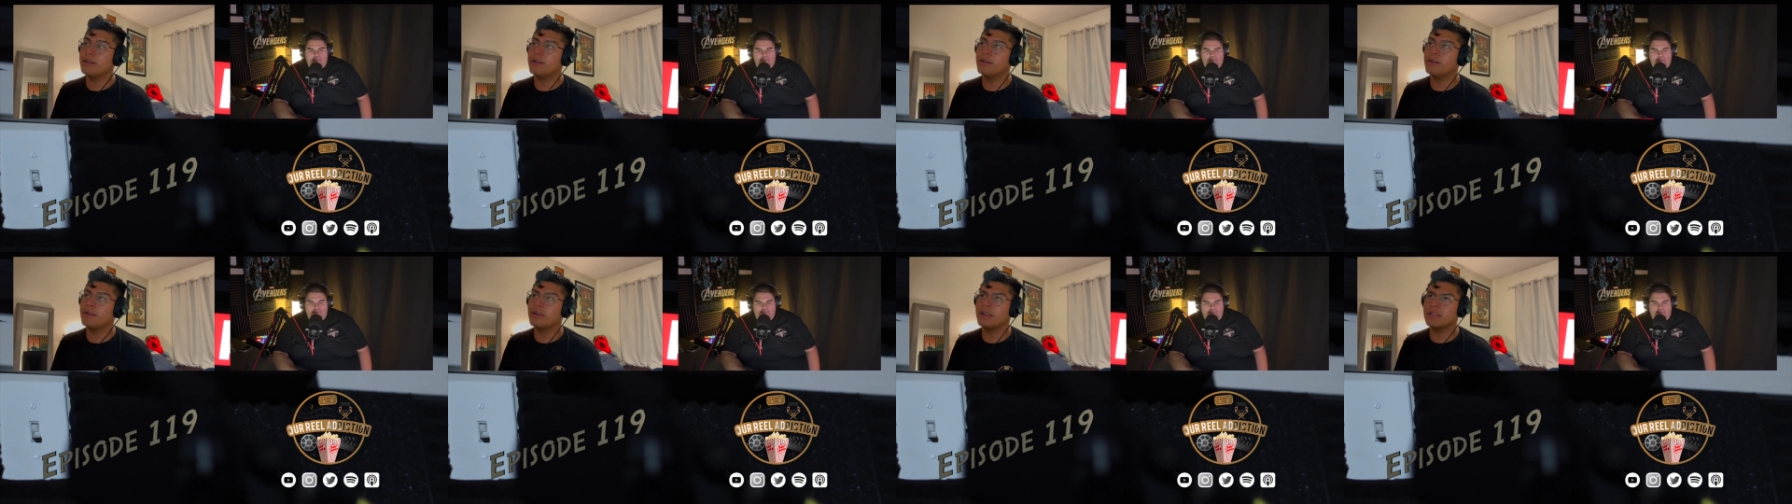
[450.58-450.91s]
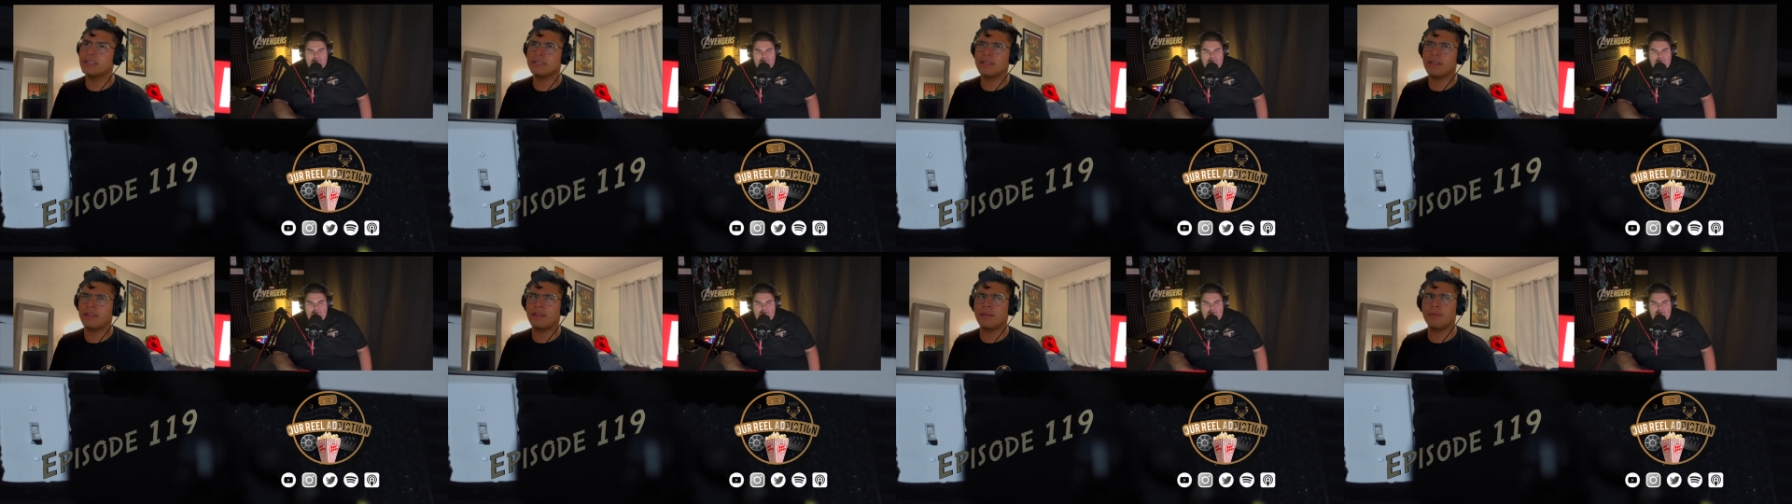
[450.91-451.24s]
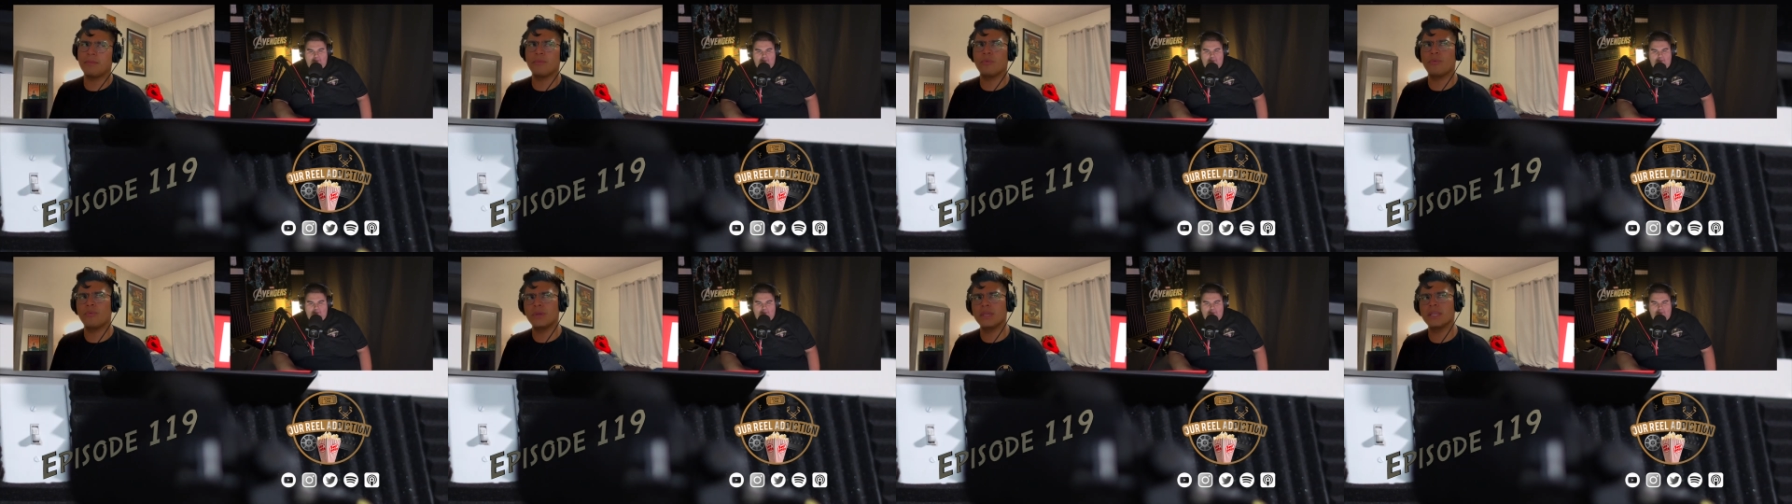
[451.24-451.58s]
or
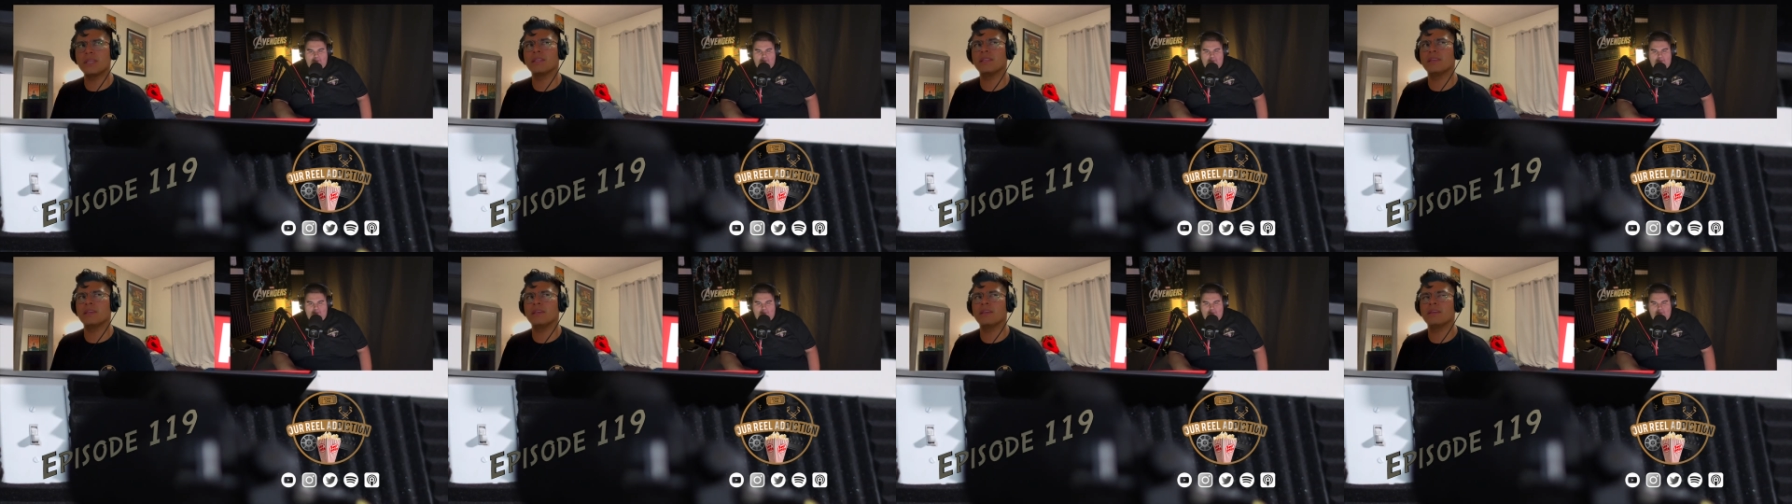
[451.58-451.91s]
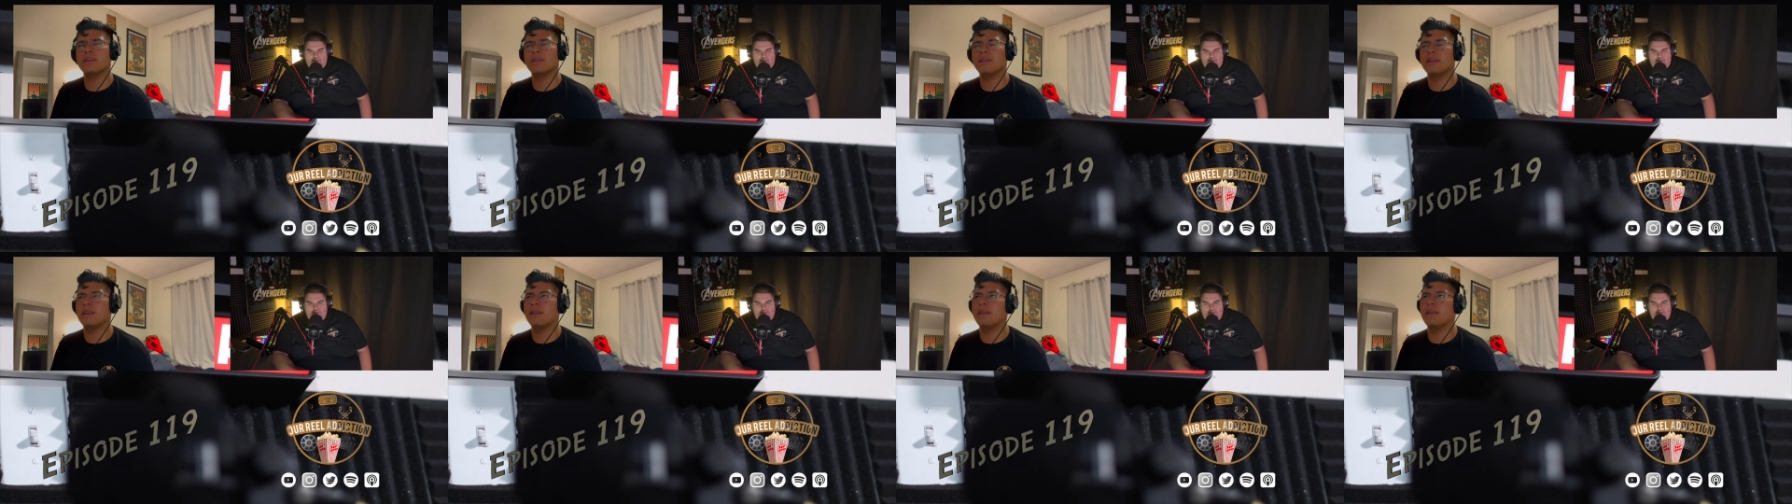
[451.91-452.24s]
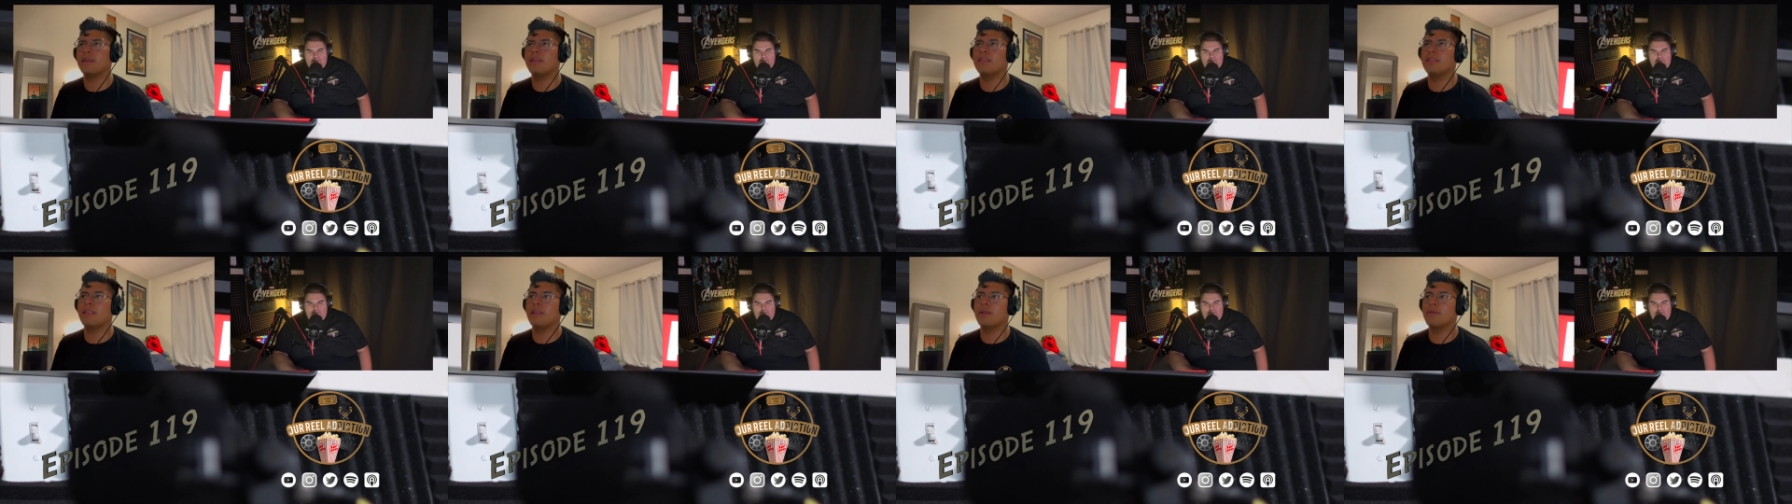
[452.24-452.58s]
Entertainment Weekly,
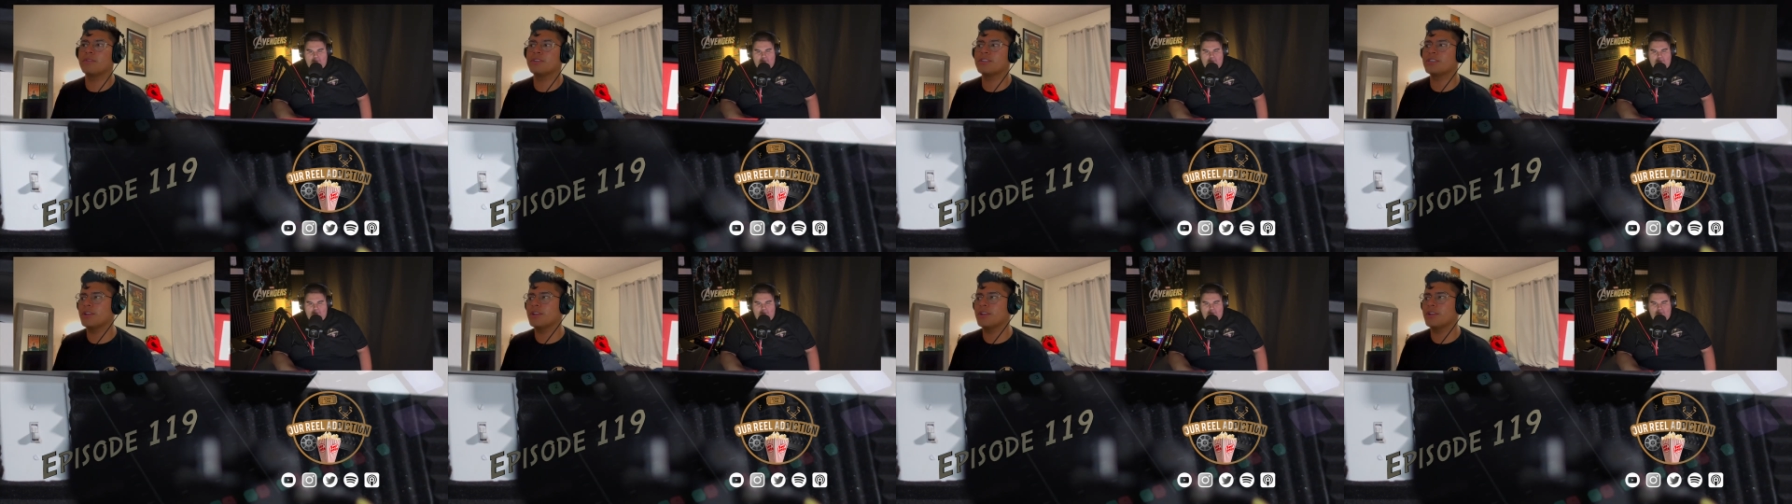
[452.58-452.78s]
and they were